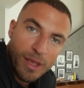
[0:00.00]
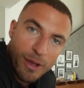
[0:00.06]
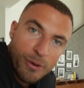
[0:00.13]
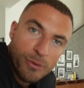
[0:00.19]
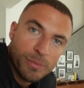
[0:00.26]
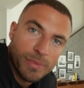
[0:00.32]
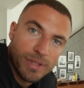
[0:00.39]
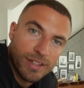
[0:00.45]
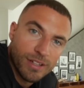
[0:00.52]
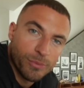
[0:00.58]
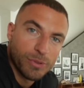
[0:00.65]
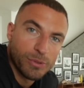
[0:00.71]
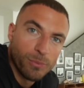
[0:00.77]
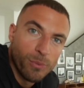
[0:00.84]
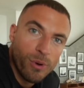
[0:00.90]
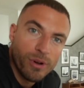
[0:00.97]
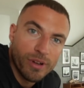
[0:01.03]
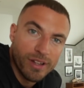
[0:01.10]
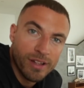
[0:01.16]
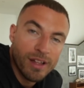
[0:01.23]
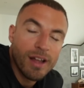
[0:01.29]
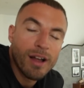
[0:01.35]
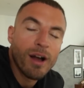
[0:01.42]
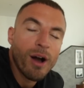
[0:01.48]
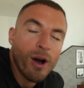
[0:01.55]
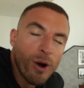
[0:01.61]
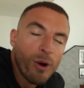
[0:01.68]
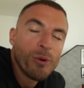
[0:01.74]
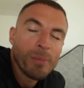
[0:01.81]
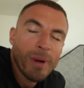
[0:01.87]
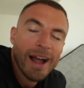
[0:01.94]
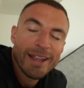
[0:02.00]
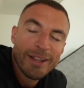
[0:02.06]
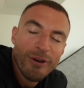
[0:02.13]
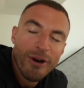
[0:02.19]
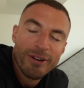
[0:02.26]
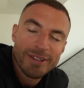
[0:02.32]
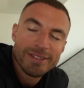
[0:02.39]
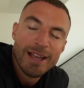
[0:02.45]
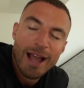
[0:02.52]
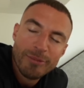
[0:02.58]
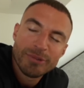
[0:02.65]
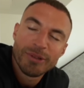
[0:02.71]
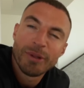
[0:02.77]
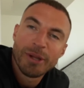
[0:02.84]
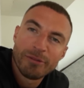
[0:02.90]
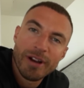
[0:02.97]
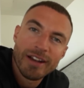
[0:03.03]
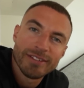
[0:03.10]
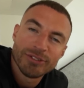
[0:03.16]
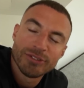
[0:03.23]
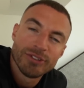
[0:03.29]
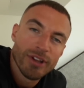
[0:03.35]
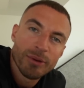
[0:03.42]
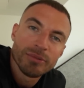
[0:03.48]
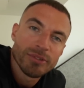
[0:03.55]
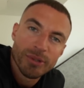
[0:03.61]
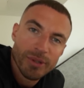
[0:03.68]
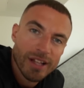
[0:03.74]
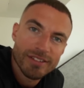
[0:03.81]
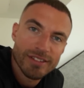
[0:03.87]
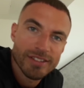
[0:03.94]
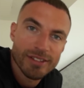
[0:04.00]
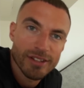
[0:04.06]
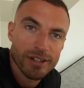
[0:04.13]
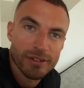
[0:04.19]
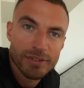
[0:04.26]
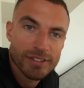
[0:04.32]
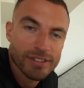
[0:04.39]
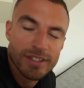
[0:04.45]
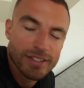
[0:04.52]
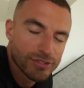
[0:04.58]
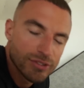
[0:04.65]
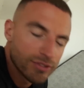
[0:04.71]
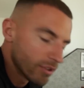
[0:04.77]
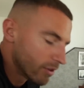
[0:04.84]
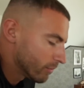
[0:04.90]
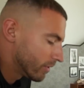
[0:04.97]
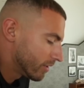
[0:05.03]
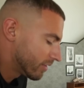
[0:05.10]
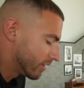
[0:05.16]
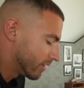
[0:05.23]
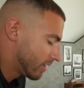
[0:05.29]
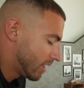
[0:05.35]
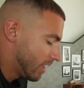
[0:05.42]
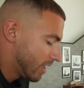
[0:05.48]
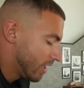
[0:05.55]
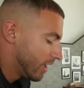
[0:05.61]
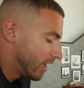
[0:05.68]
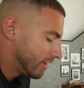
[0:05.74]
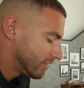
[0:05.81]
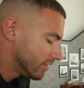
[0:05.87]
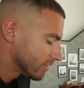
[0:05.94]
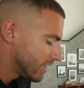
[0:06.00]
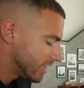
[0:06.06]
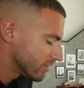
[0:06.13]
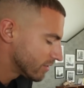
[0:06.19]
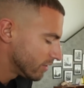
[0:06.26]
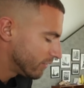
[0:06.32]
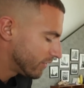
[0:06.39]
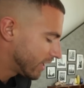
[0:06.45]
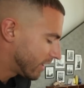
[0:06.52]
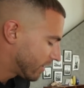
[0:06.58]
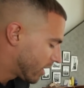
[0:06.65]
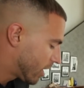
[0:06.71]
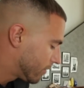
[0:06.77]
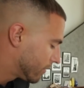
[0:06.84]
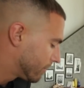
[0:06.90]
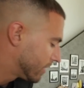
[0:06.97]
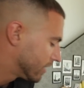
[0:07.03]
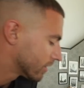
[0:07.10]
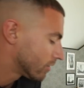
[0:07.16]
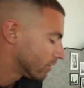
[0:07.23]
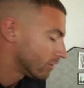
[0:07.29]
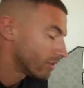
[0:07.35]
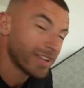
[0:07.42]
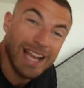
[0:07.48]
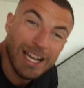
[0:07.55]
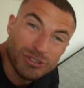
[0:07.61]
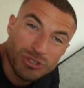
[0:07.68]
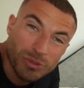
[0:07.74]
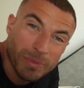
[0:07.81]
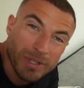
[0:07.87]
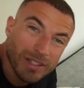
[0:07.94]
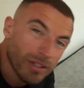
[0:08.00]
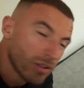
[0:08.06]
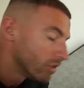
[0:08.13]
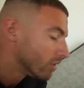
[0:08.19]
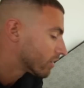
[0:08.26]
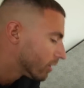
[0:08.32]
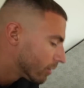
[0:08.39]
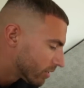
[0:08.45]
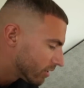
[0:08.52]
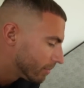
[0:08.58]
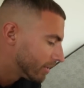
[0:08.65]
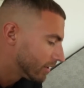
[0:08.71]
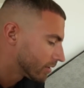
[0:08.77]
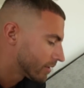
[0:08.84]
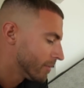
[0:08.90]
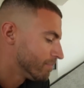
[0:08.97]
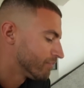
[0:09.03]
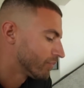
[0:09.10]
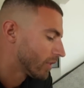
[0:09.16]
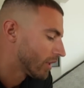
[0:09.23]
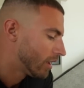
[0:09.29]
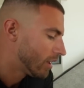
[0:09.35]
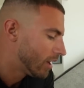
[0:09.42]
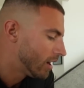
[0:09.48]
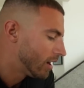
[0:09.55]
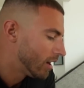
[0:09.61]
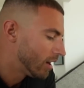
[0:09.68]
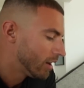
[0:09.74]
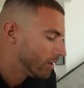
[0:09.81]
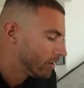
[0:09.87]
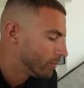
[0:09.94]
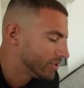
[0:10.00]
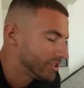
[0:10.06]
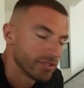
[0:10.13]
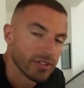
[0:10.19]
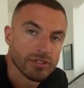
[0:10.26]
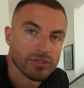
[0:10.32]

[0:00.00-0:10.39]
oatmeal with water, oh my God, it's absolutely horrendous. Don't do that to yourself. It's just not worth it. It still tastes good if you get the almond milk or cashew milk or coconut milk, which is